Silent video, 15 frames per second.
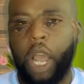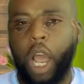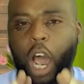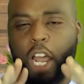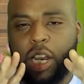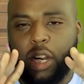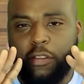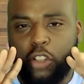
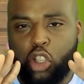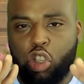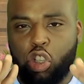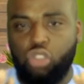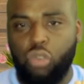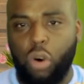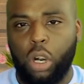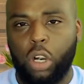Another
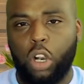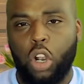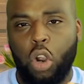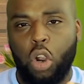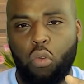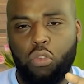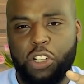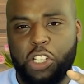strong
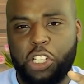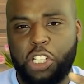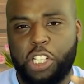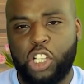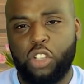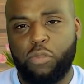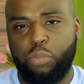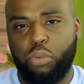
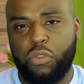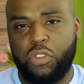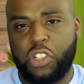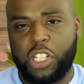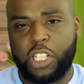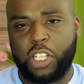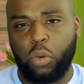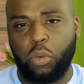recession-proof
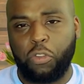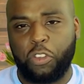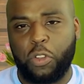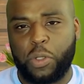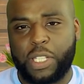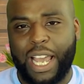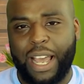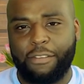skill for you to have